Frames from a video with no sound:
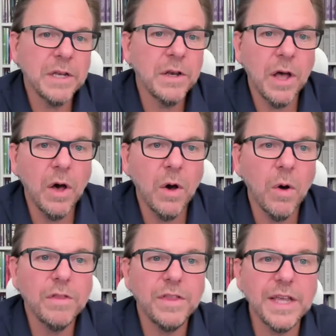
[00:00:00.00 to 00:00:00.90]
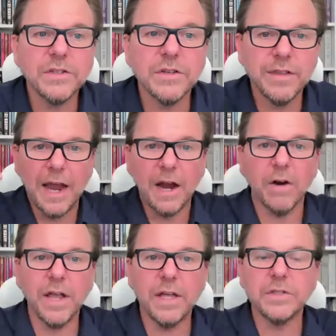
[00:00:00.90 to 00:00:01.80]
me know these are the
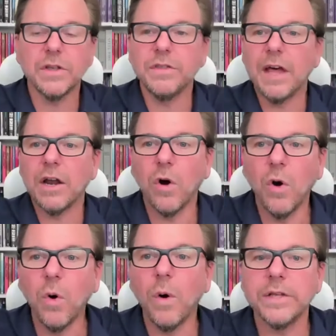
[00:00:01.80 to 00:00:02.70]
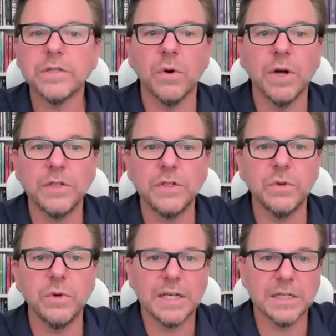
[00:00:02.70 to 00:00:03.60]
areas that are always going
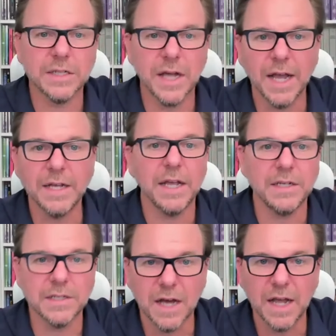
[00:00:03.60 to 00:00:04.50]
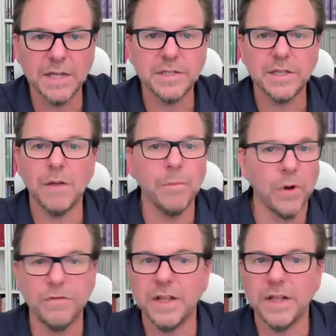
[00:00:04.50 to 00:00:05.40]
to excite, entice, and
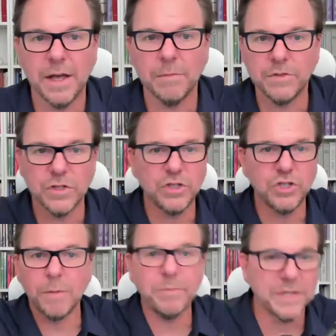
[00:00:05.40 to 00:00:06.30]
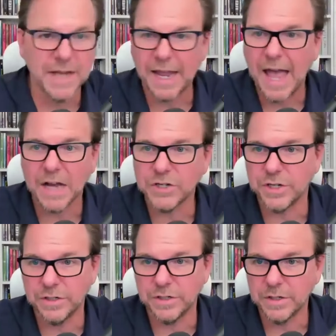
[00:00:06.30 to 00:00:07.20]
motivate them to jump and take
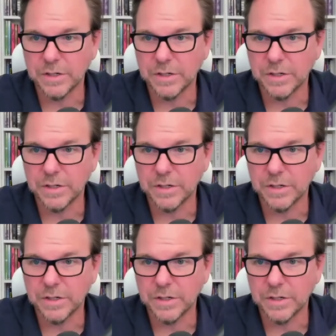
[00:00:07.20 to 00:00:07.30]
action.